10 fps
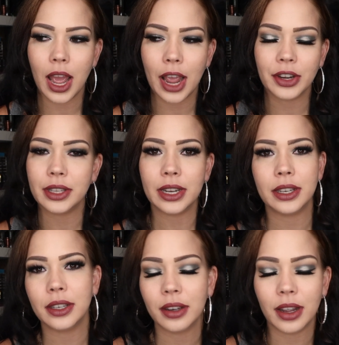I just
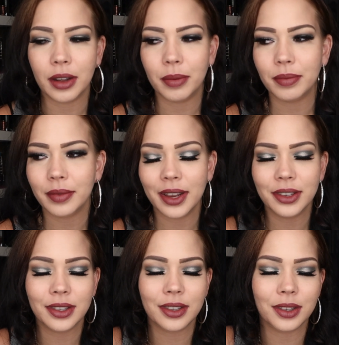didn't I
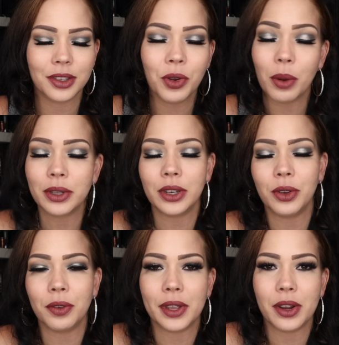just knew I was going
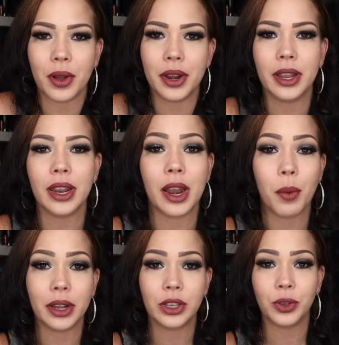to do a video on it, and I
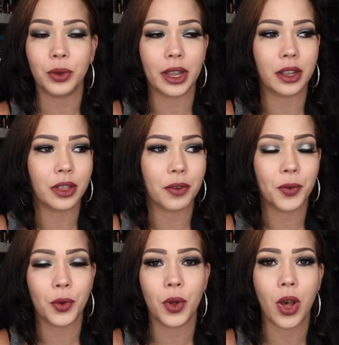wanted to do like the
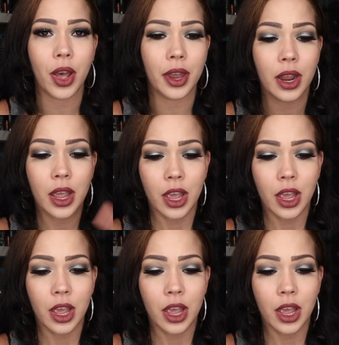full on,